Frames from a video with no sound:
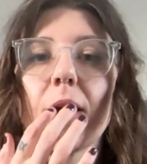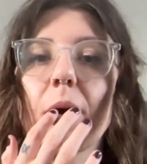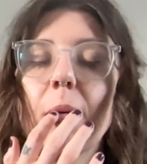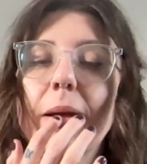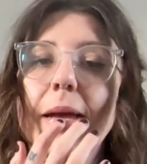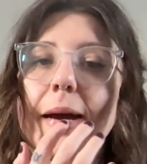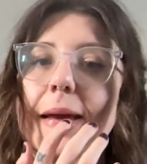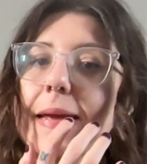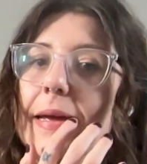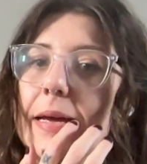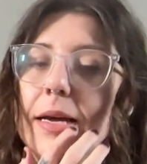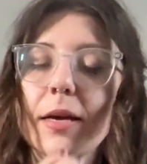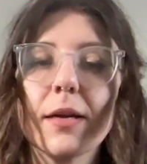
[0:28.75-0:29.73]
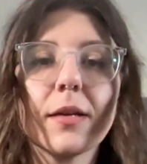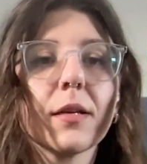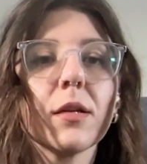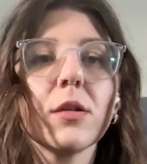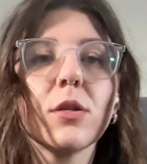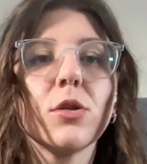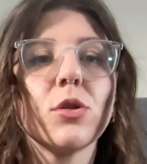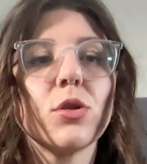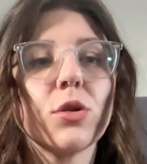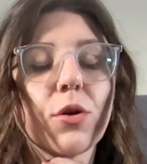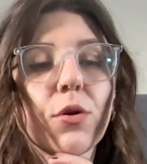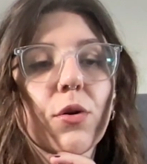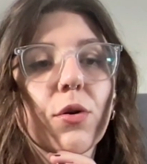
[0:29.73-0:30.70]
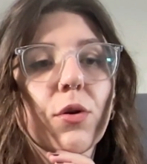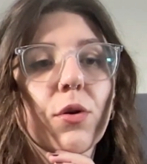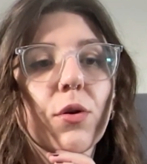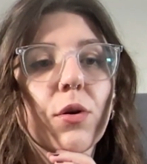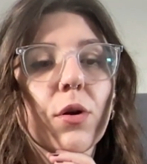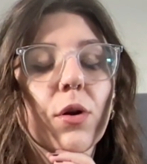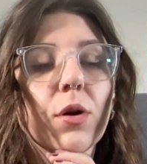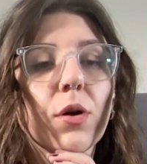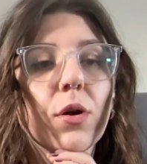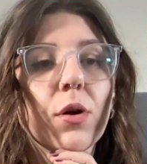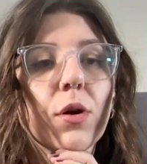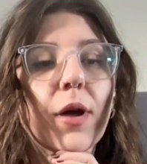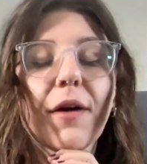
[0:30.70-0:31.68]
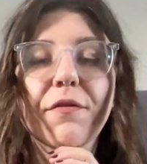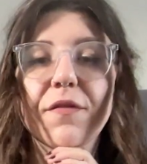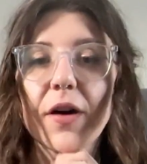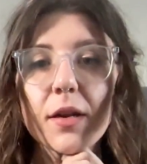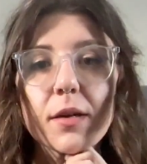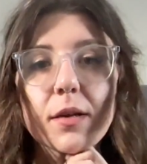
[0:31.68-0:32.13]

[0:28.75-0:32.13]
We are here to have fun.